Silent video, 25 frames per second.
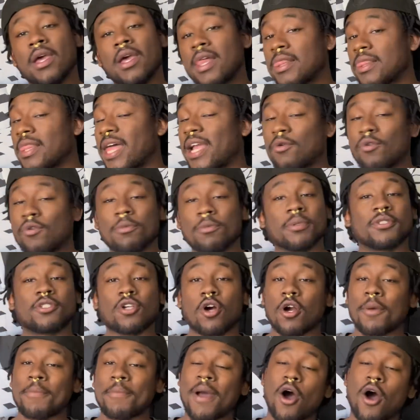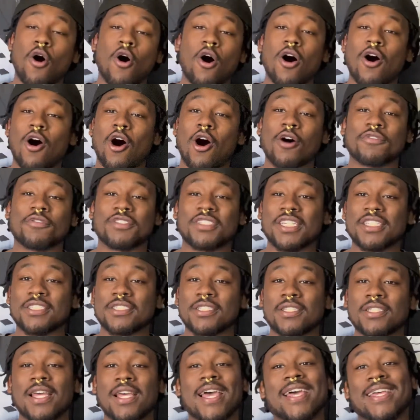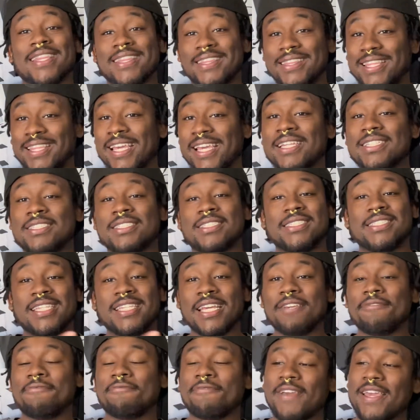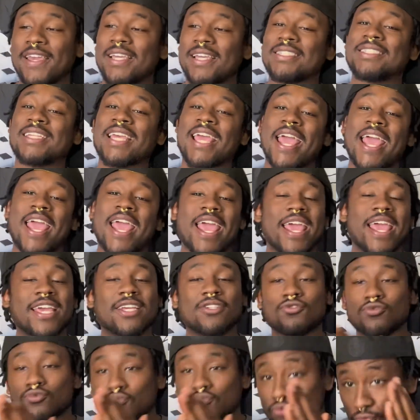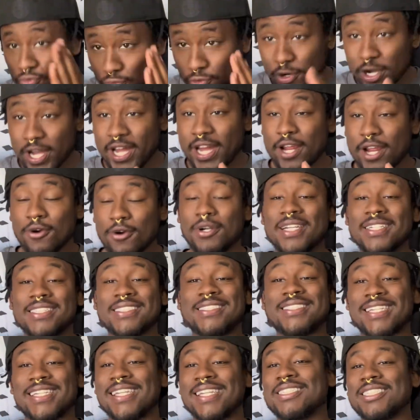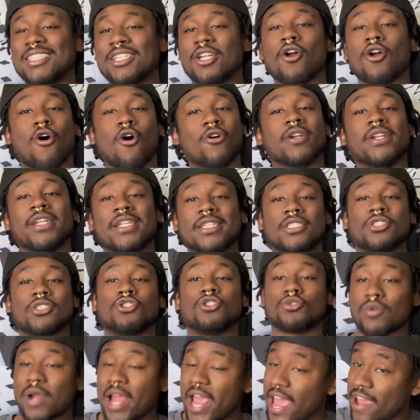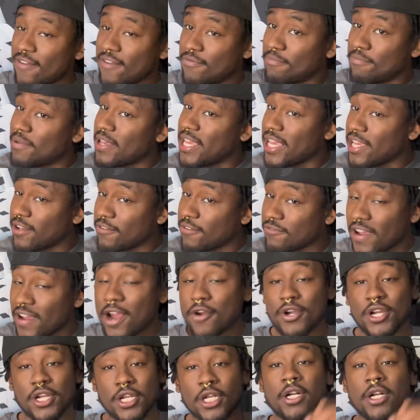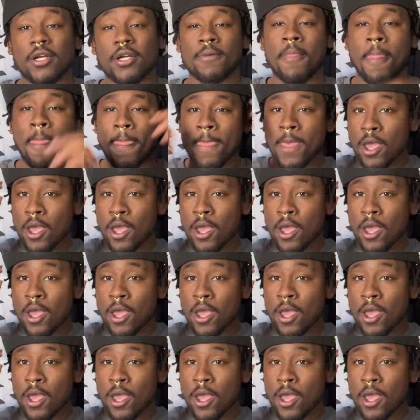like we've been talking about all offseason, this defense is real contingent on this draft being very good.